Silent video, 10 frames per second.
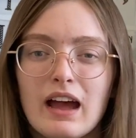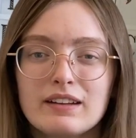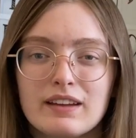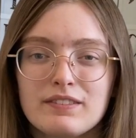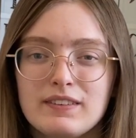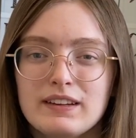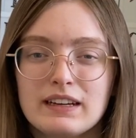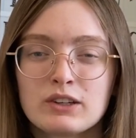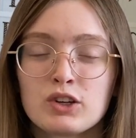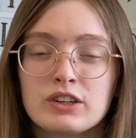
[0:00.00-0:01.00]
definitely
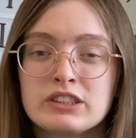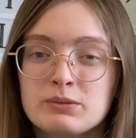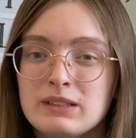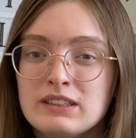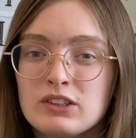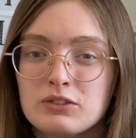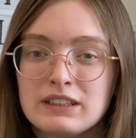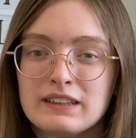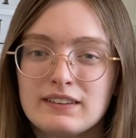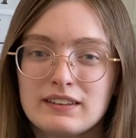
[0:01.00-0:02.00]
encouraged me to read
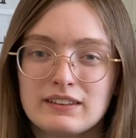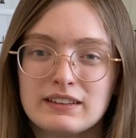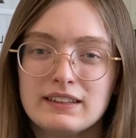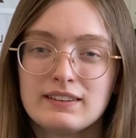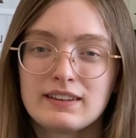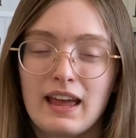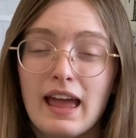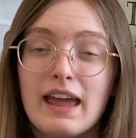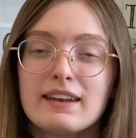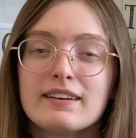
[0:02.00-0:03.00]
this series,
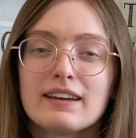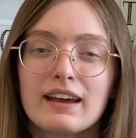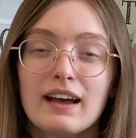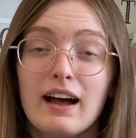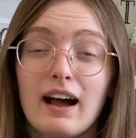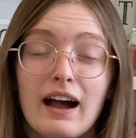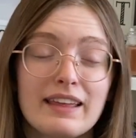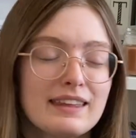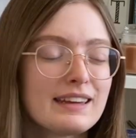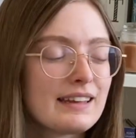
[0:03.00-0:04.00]
and I
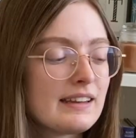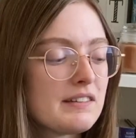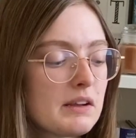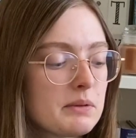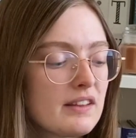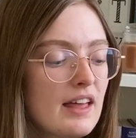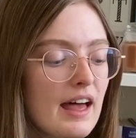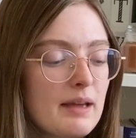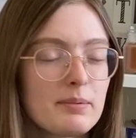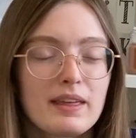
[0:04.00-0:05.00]
think it lives up to the
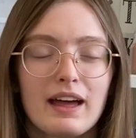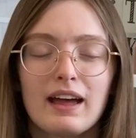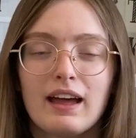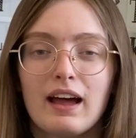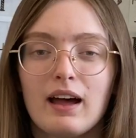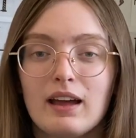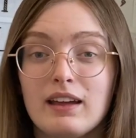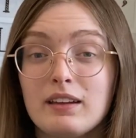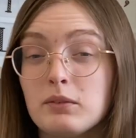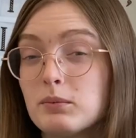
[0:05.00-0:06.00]
hype that
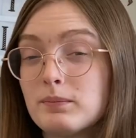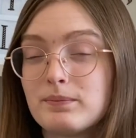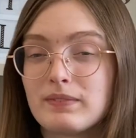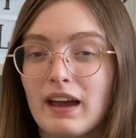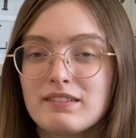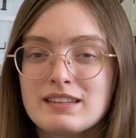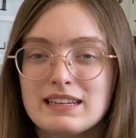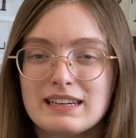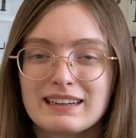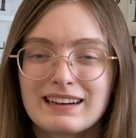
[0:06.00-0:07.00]
I've
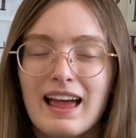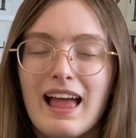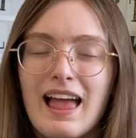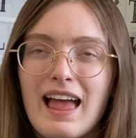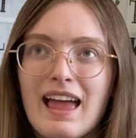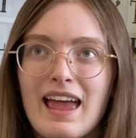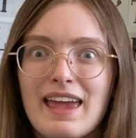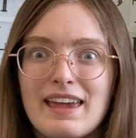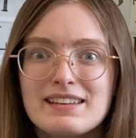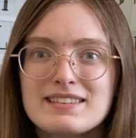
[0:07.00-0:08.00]
seen.
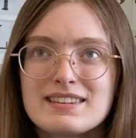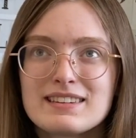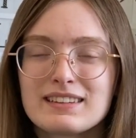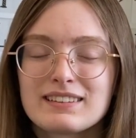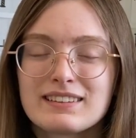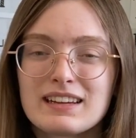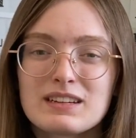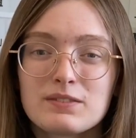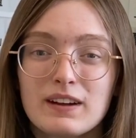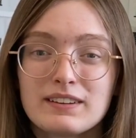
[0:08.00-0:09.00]
It's such a
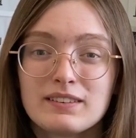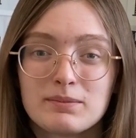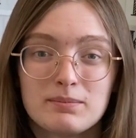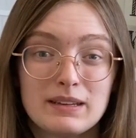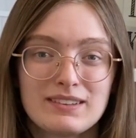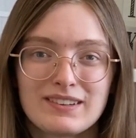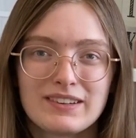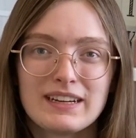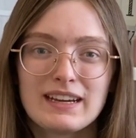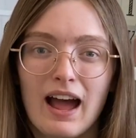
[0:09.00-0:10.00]
fun
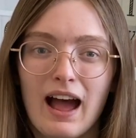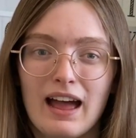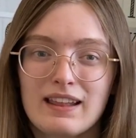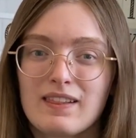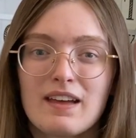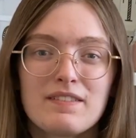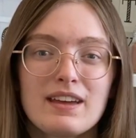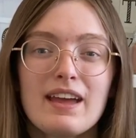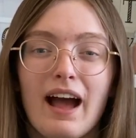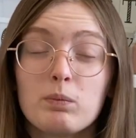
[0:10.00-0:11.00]
mystery. I love
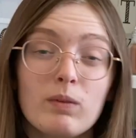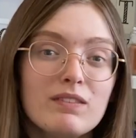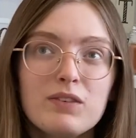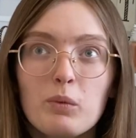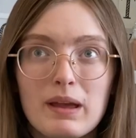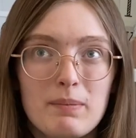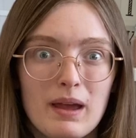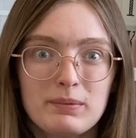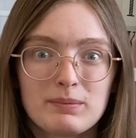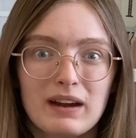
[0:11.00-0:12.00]
it. Love the way
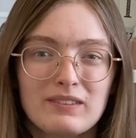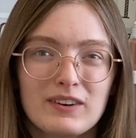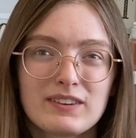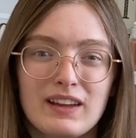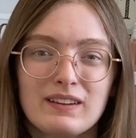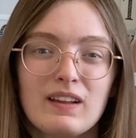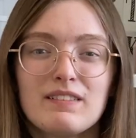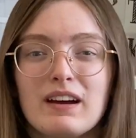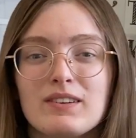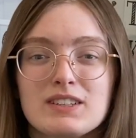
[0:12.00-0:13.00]
Pip's mind works. I love
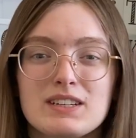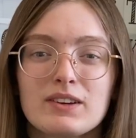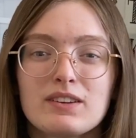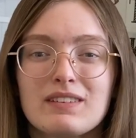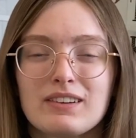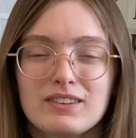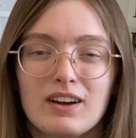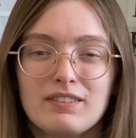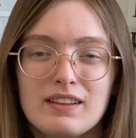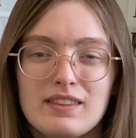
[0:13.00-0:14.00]
how she goes about
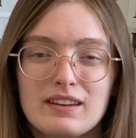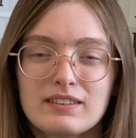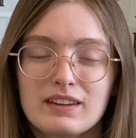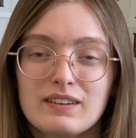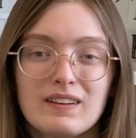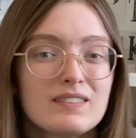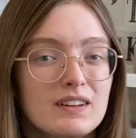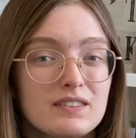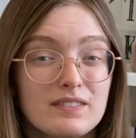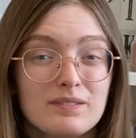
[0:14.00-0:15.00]
solving things. I love
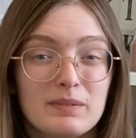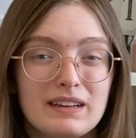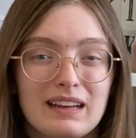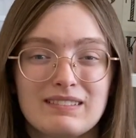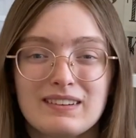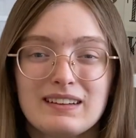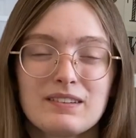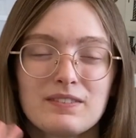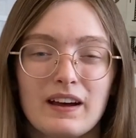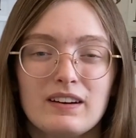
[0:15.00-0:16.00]
all being able to
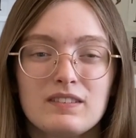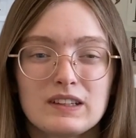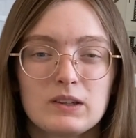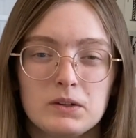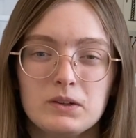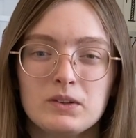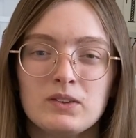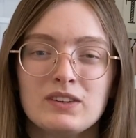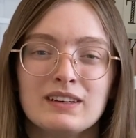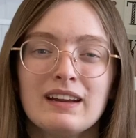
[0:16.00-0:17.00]
find all the
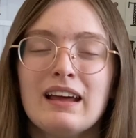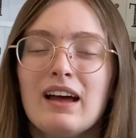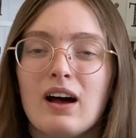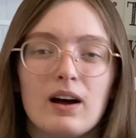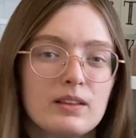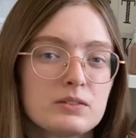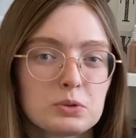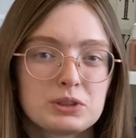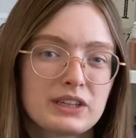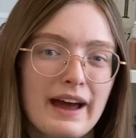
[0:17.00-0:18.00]
clues and all the
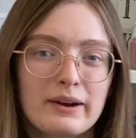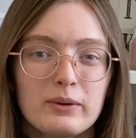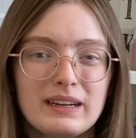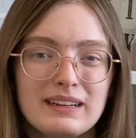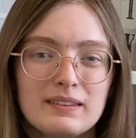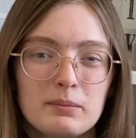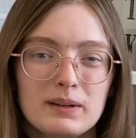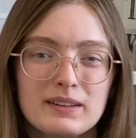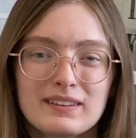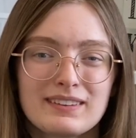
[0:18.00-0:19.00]
foreshadowing in the
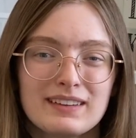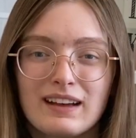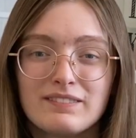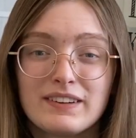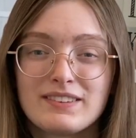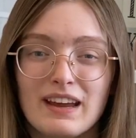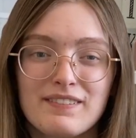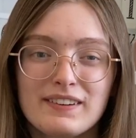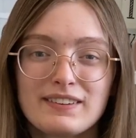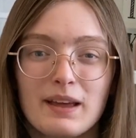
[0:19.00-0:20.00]
books. And there's
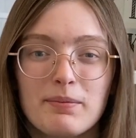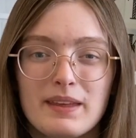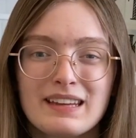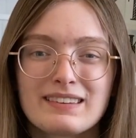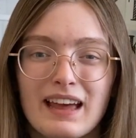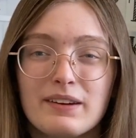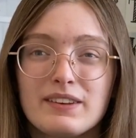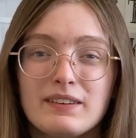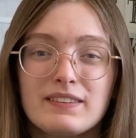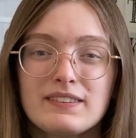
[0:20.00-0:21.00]
definitely some things that I was
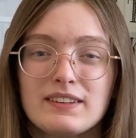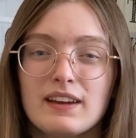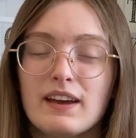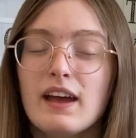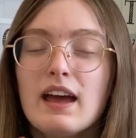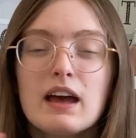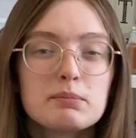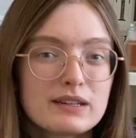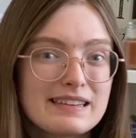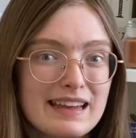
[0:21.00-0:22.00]
able to
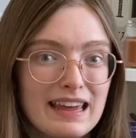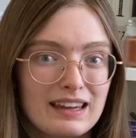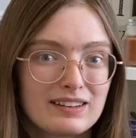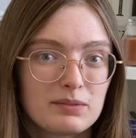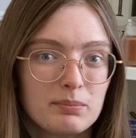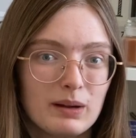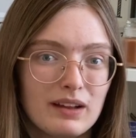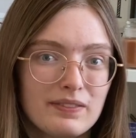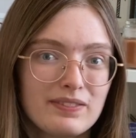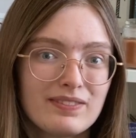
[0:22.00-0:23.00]
predict,
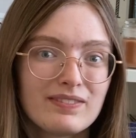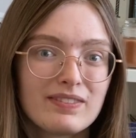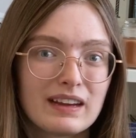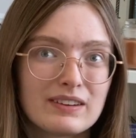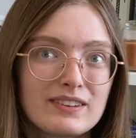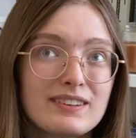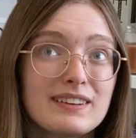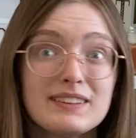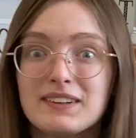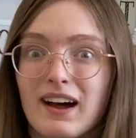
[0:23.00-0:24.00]
but there were still a
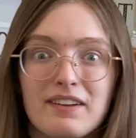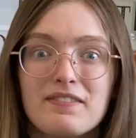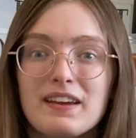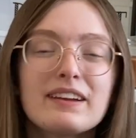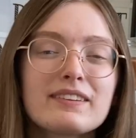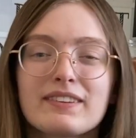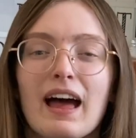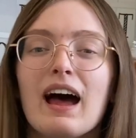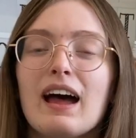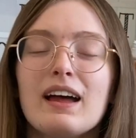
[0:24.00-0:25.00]
lot of things
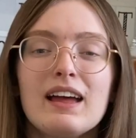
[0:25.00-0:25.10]
that